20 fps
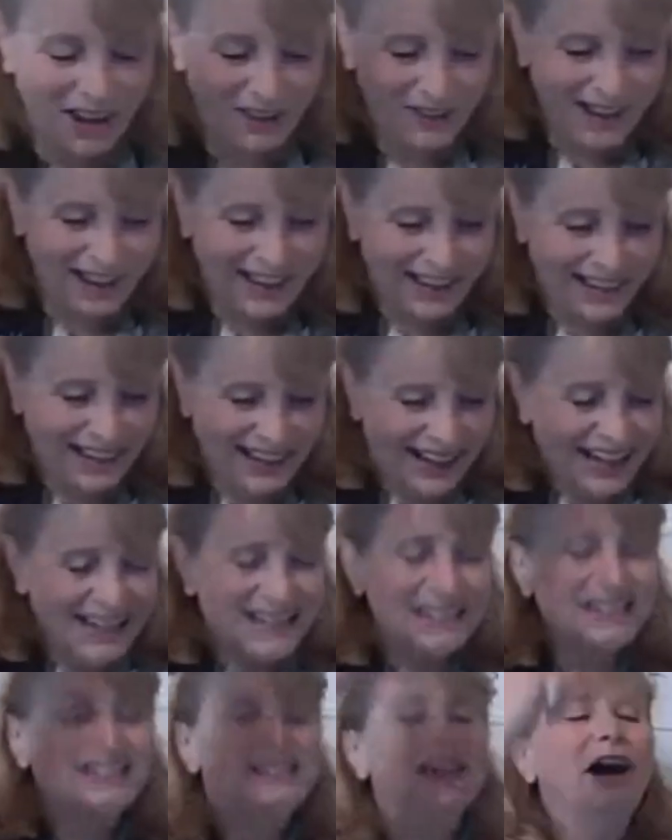Okay,
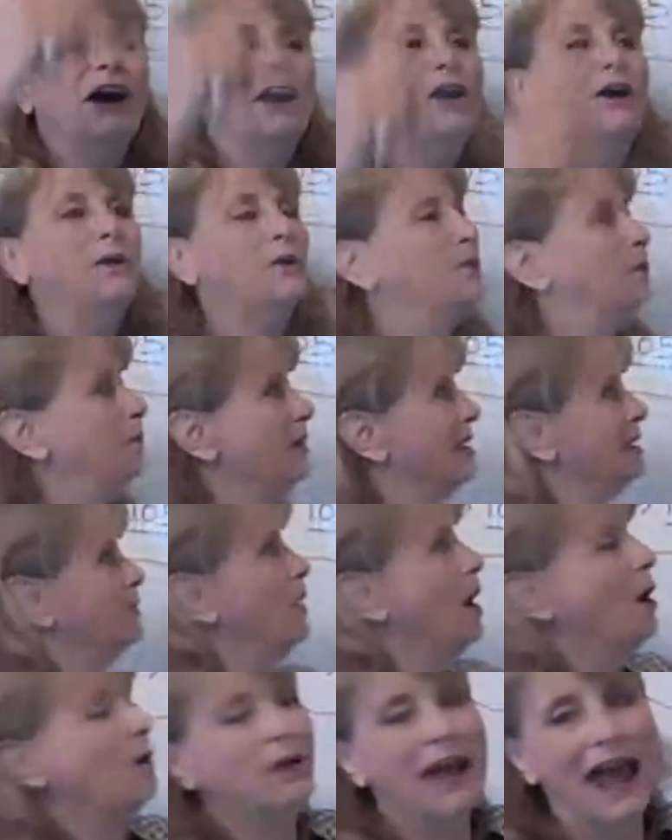so we
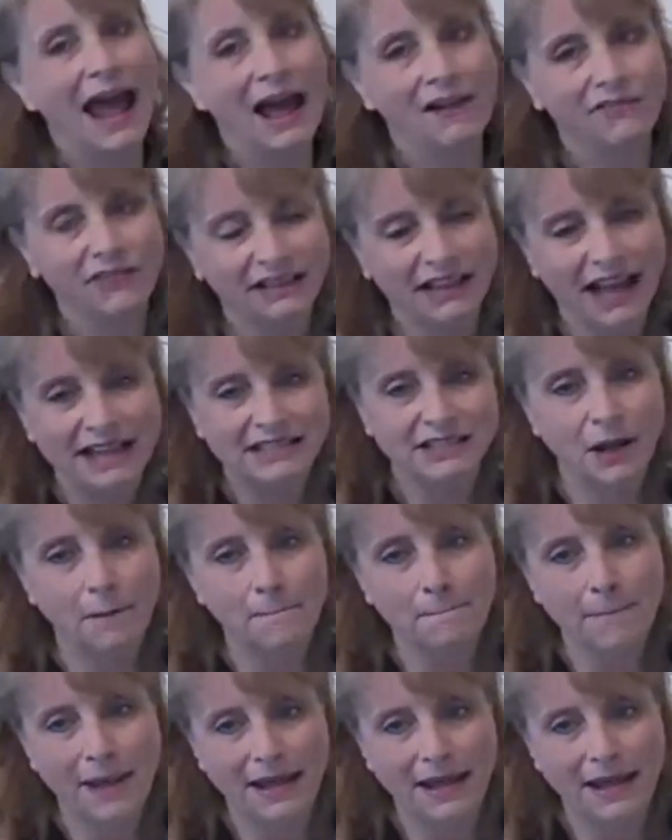won't have class on